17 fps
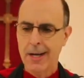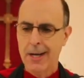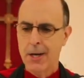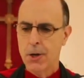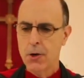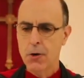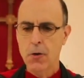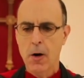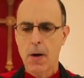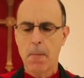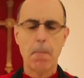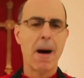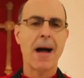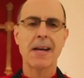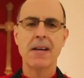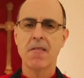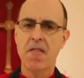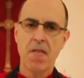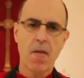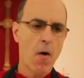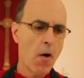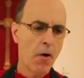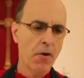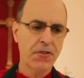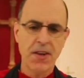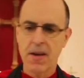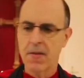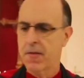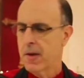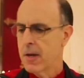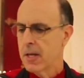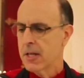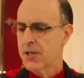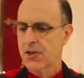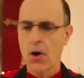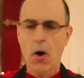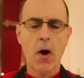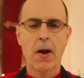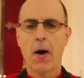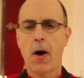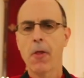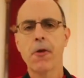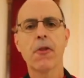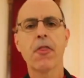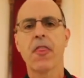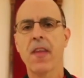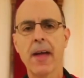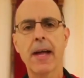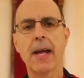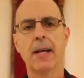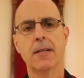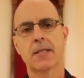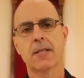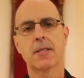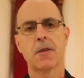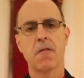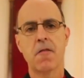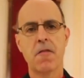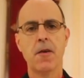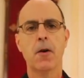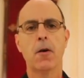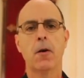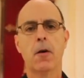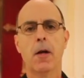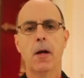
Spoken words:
who by default have sought other things to fill